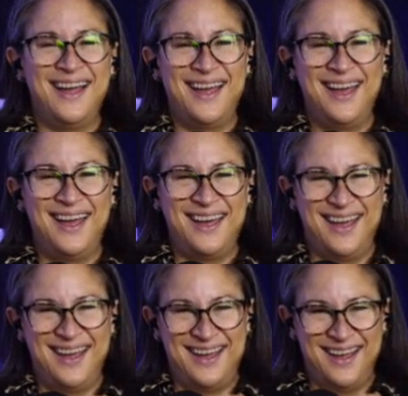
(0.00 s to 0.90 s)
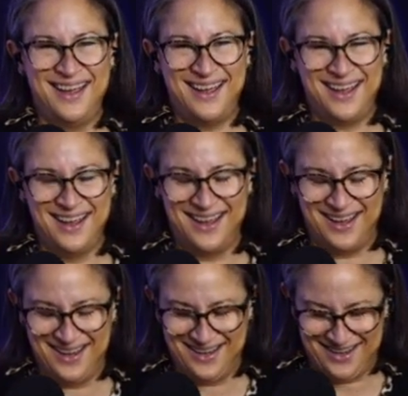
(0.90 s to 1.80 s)

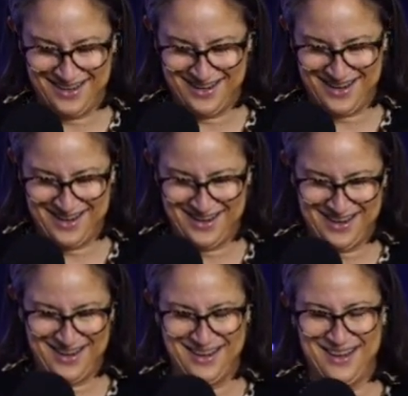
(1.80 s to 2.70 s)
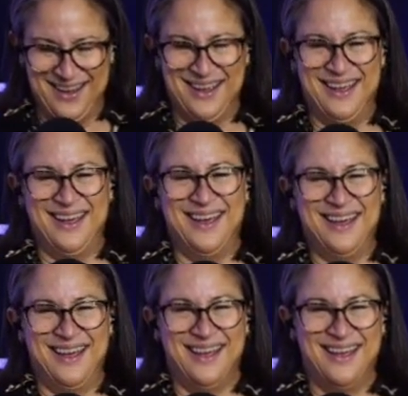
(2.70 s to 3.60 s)

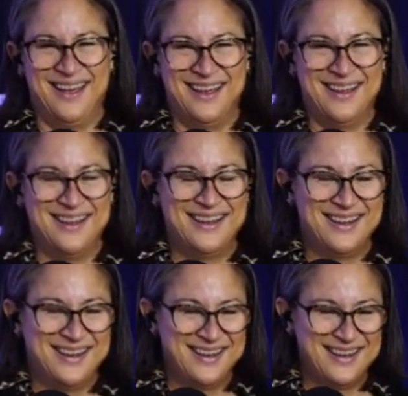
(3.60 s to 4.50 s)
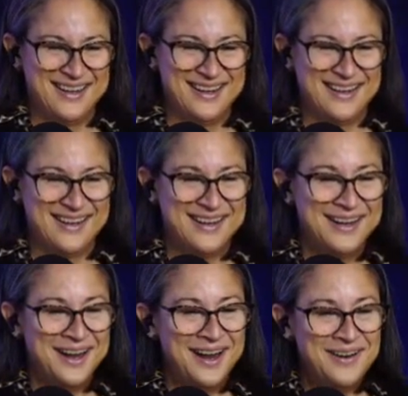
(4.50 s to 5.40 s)

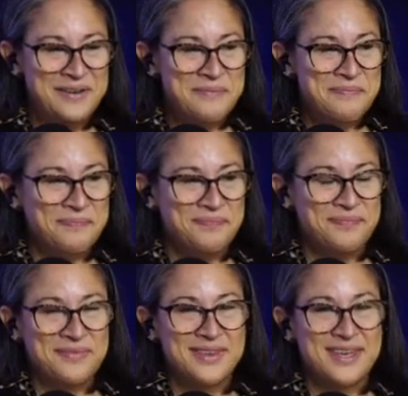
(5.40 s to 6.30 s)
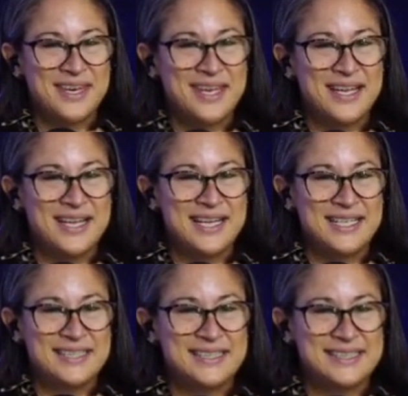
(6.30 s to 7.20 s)

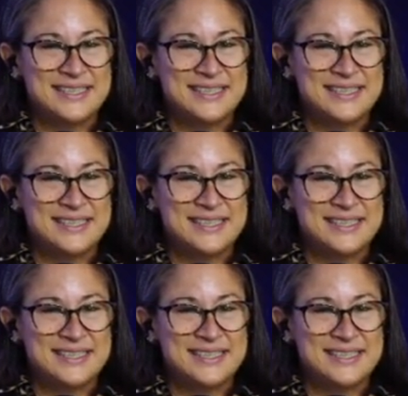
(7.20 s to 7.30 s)
(silent)